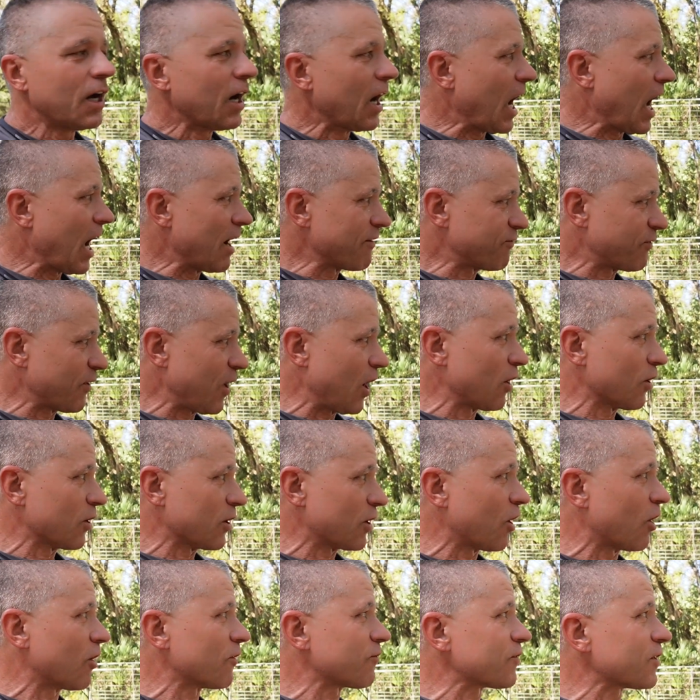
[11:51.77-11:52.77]
I've
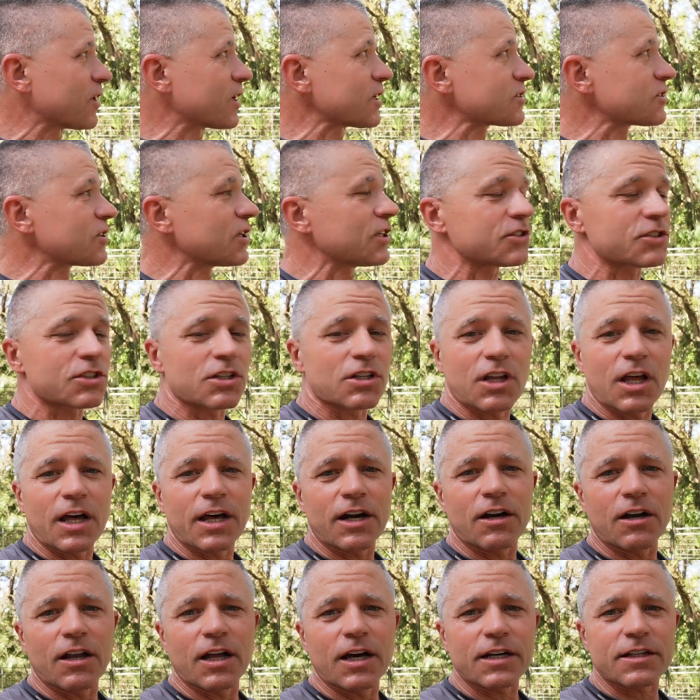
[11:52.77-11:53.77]
fallen off an extension
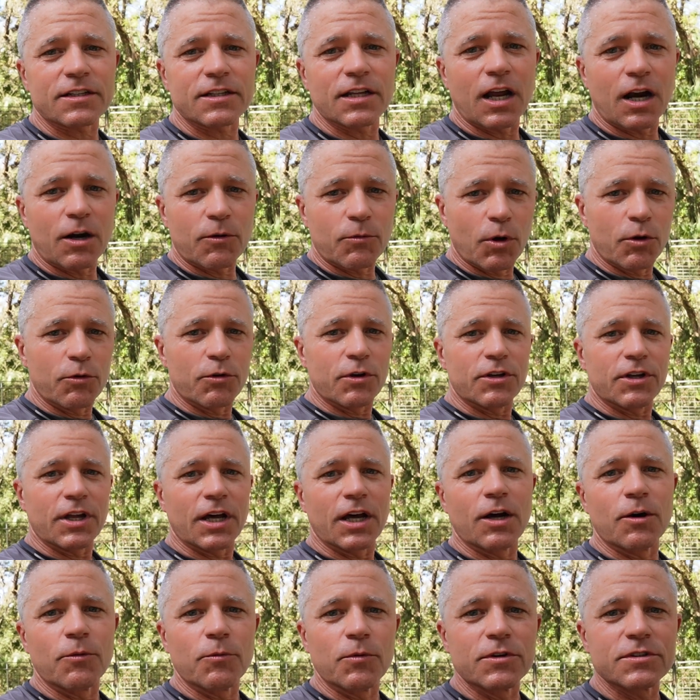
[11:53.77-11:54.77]
ladder like that. I wrote it
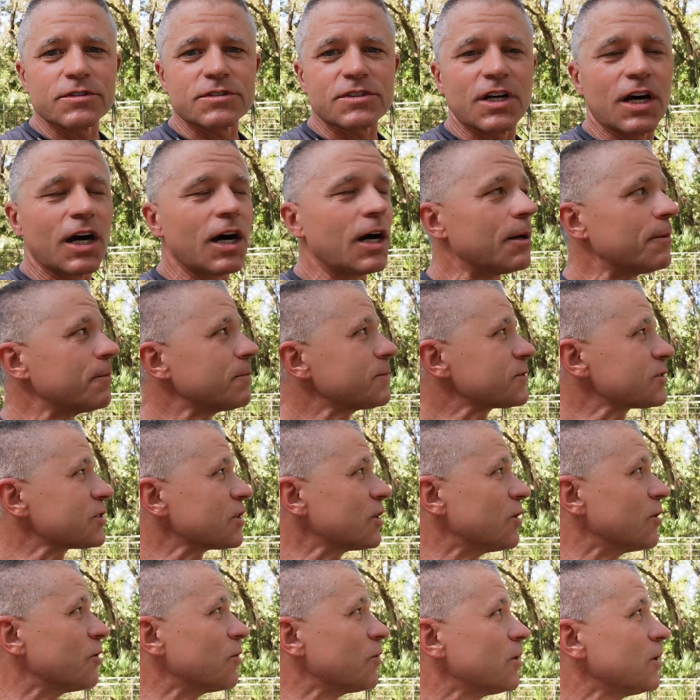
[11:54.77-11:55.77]
down one time.
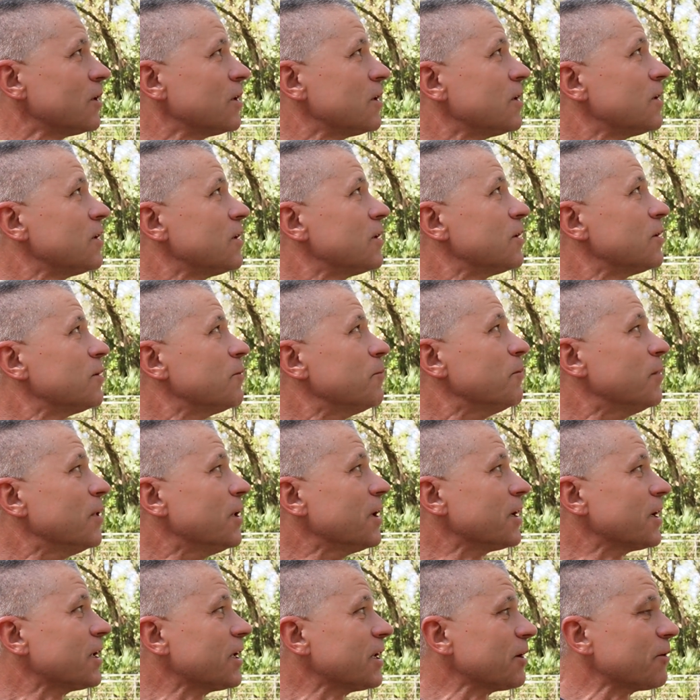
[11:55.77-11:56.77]
So,
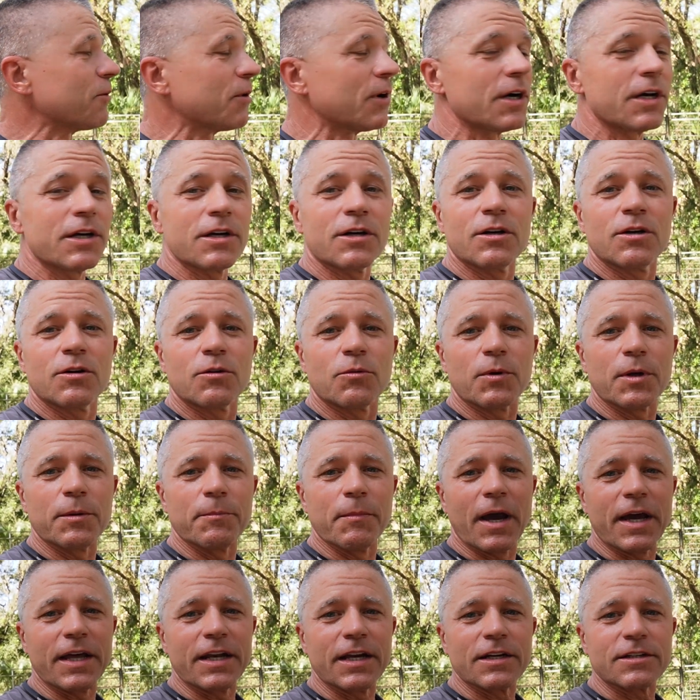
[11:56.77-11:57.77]
but anyway, we
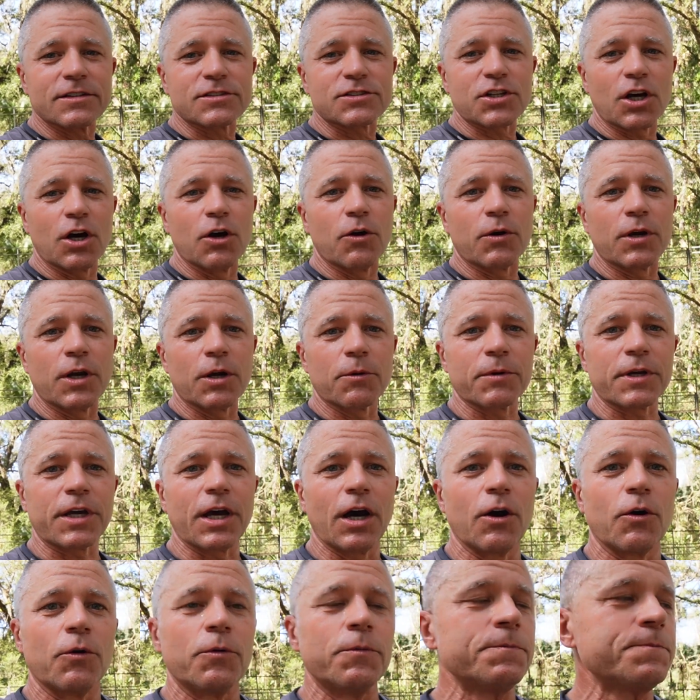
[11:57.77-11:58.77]
made it. So here we
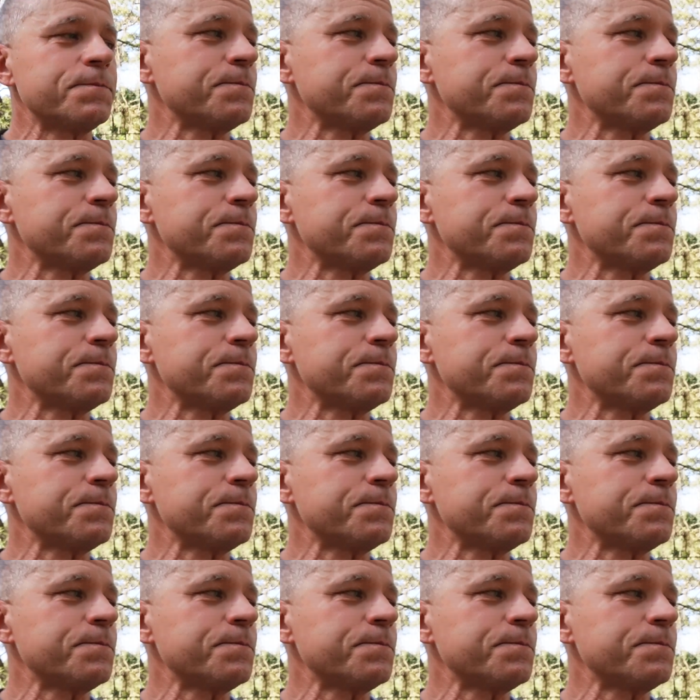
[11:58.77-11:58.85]
go.